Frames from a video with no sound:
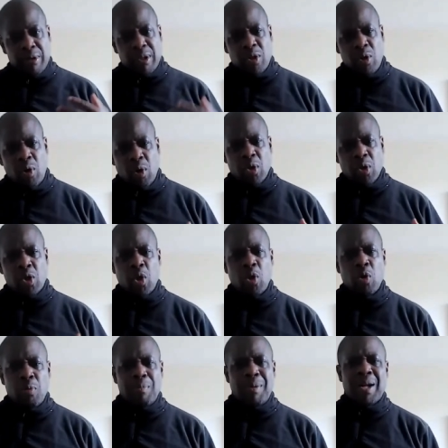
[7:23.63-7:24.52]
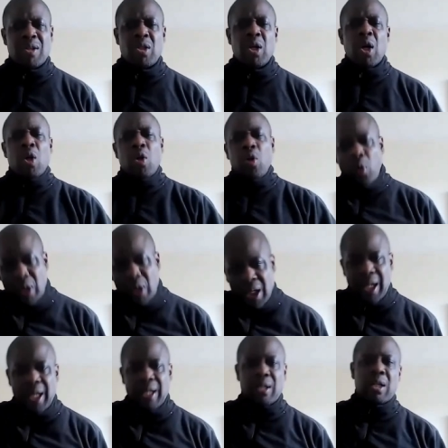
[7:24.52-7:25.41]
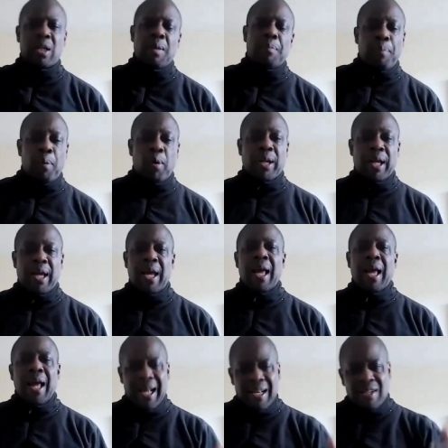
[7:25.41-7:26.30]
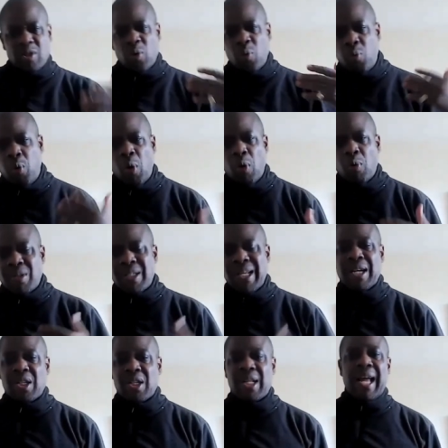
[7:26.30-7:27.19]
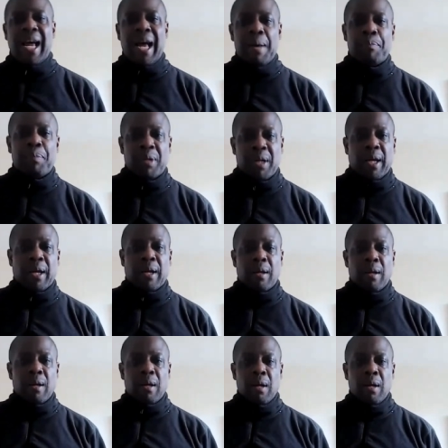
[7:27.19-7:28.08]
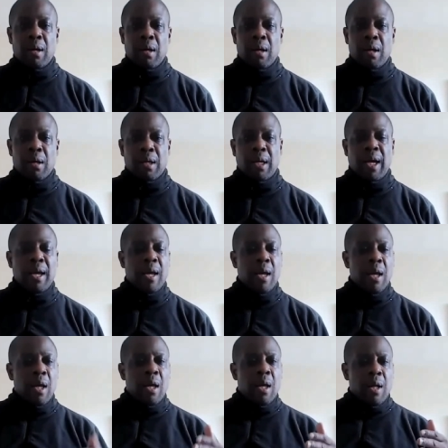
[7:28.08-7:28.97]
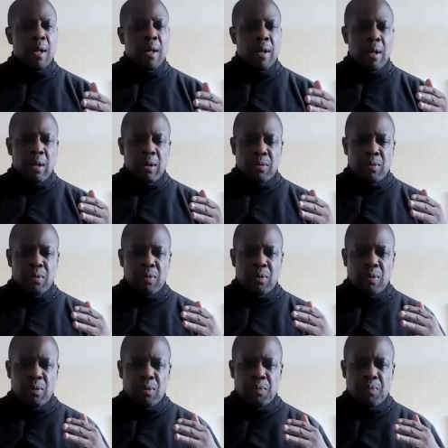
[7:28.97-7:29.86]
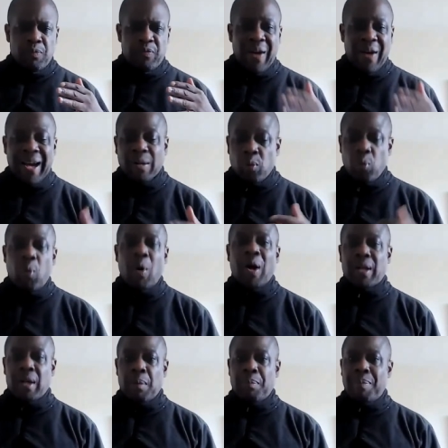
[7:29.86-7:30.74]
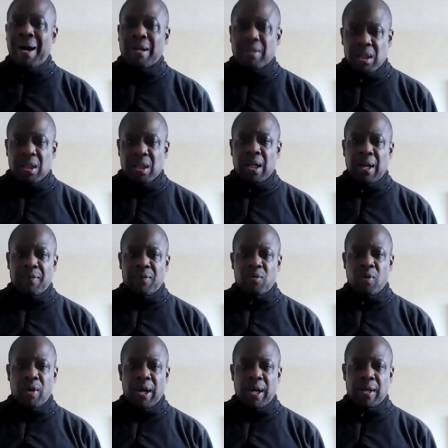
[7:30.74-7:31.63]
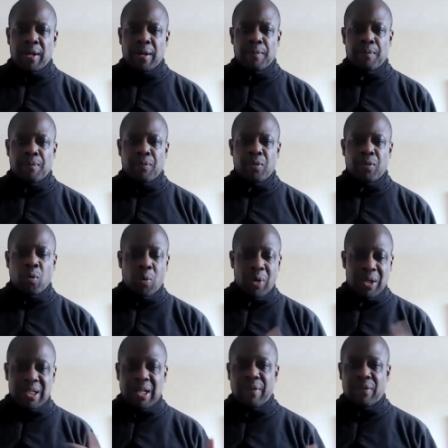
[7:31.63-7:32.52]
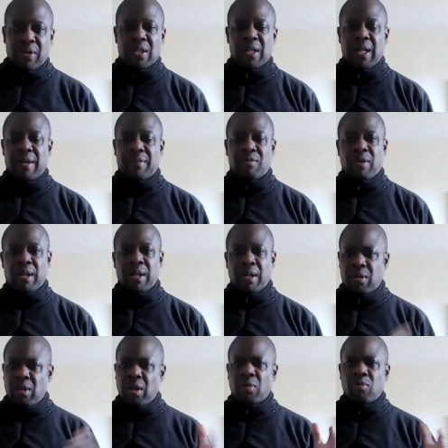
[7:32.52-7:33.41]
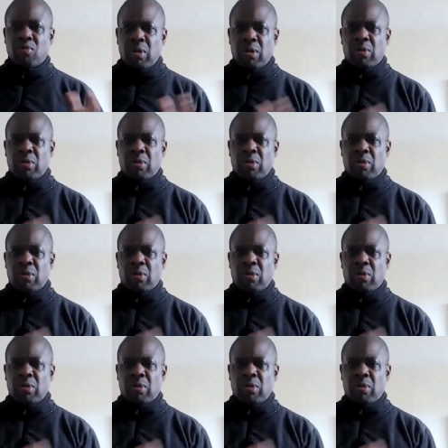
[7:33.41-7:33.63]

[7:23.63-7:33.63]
there is not too much looking under the bonnet as to what was actually happening, okay? Fact one about the slave trade, the West African slave trade. And